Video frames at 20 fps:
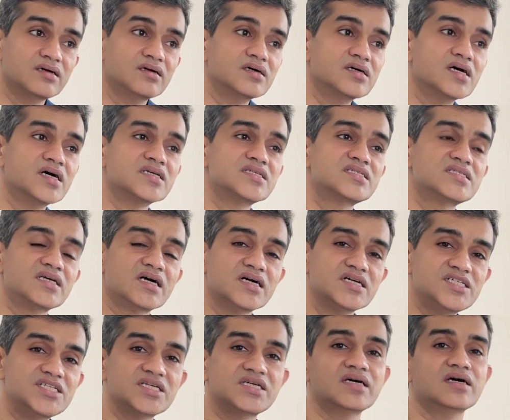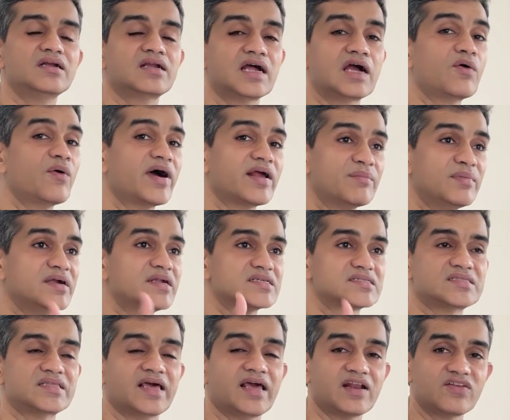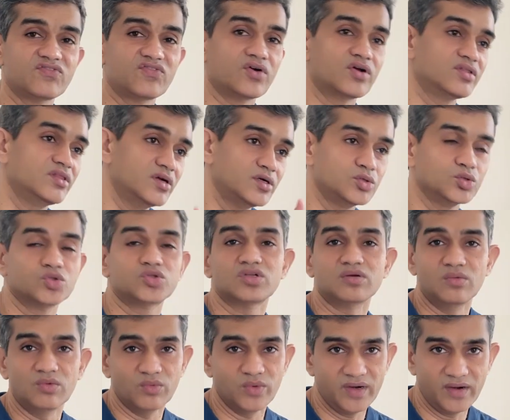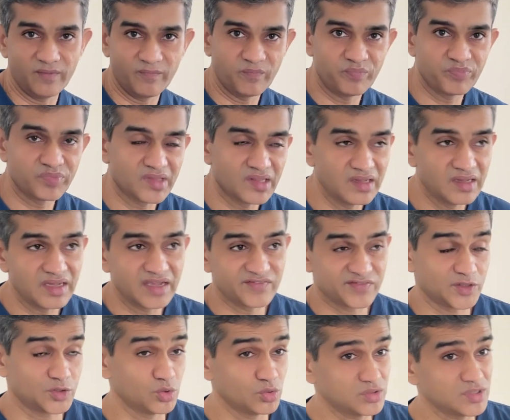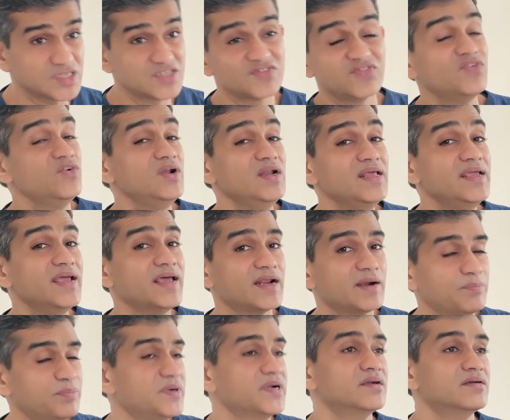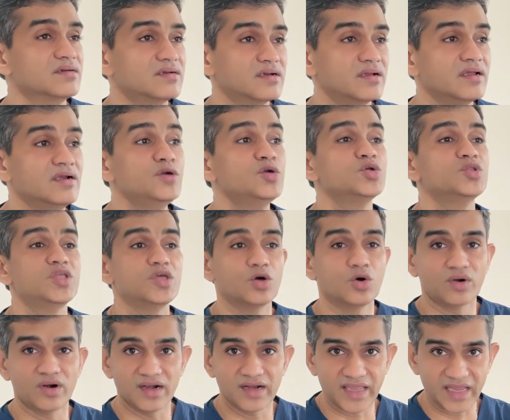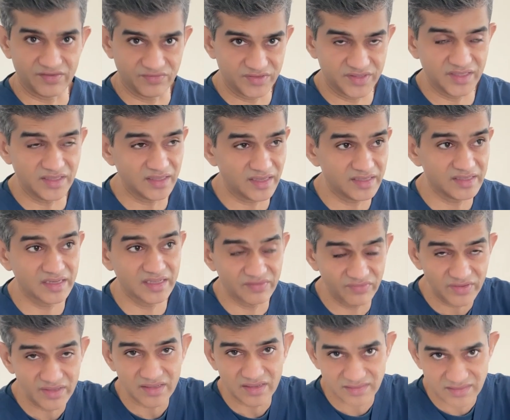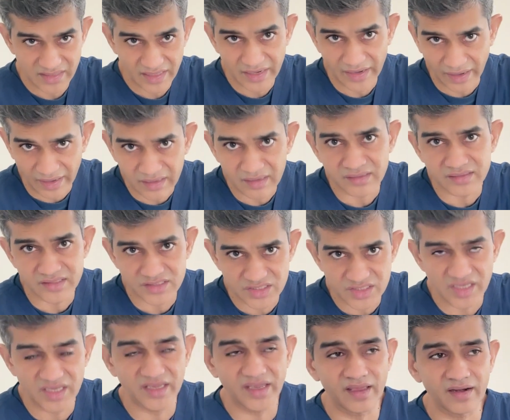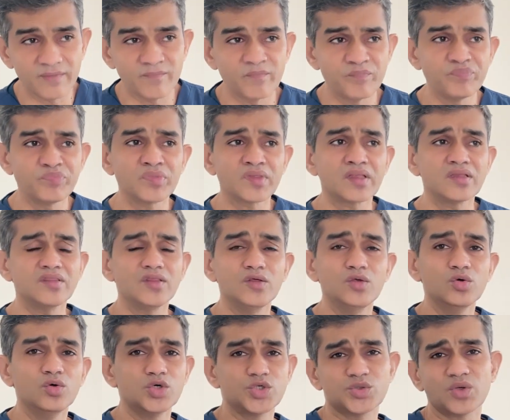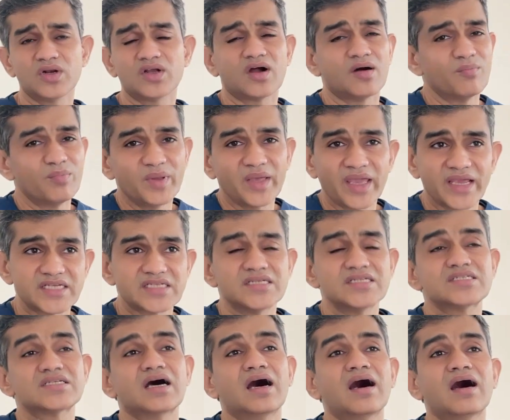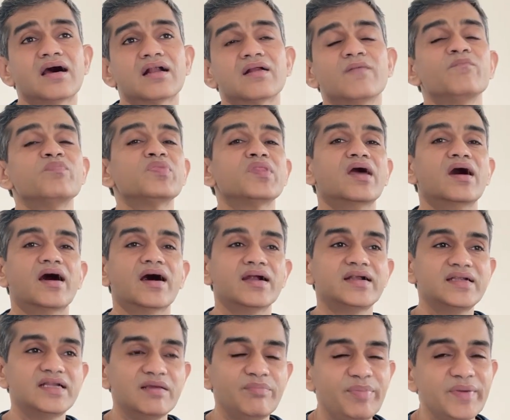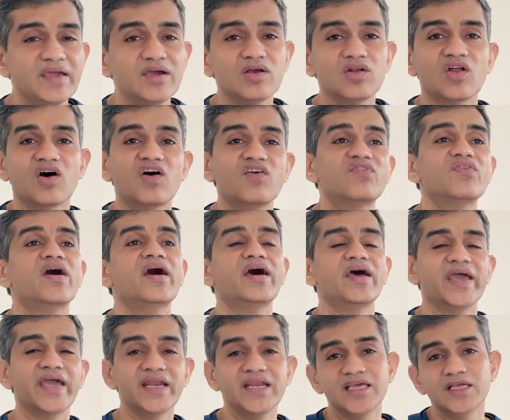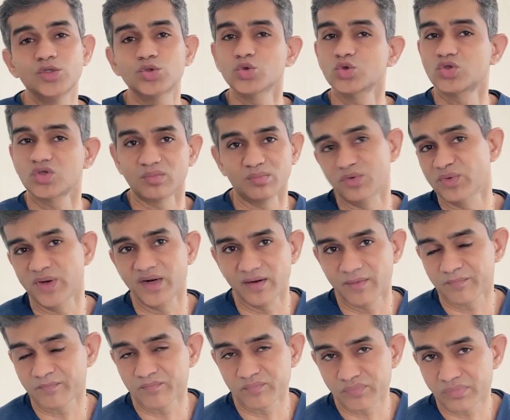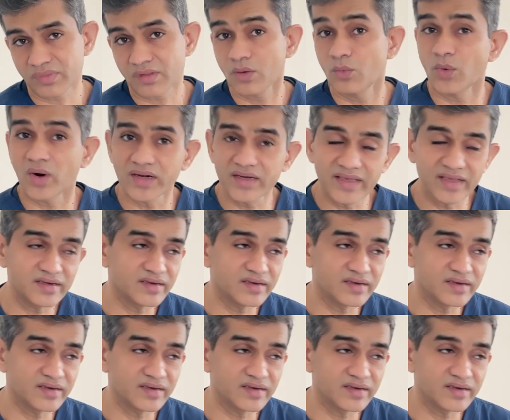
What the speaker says: a surgical requirement is there for the tooth removal. If the tooth is fully erupted into the oral cavity and and its decay, the usual complications are typical of any tooth removal. What